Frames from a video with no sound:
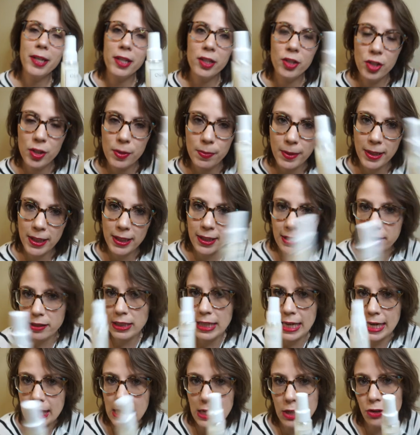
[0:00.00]
could just bring this
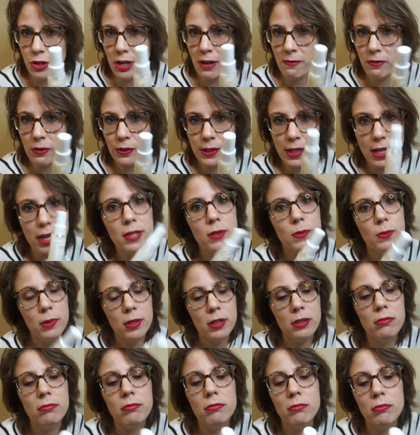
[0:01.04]
tiny travel size
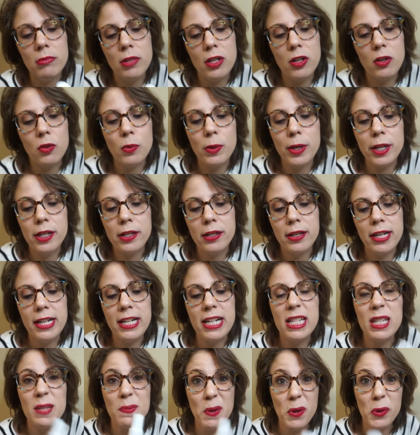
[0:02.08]
one. It'll work. And
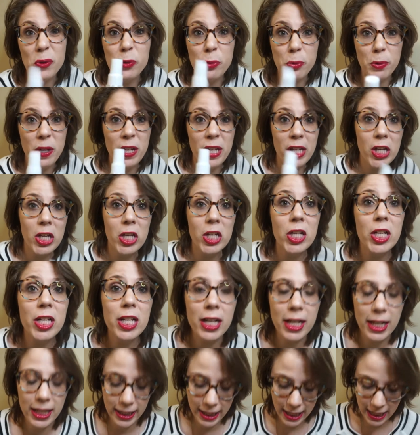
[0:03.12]
it smells really good.
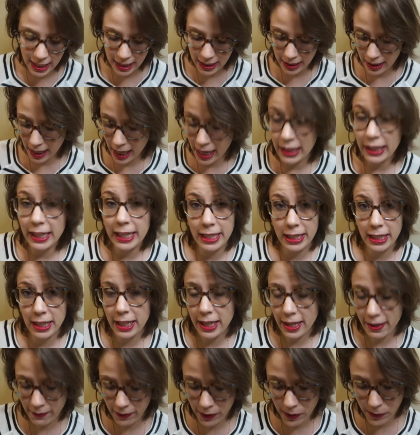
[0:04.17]
I like it.
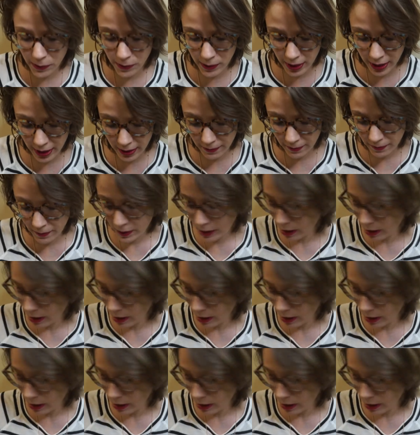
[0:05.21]
I've used it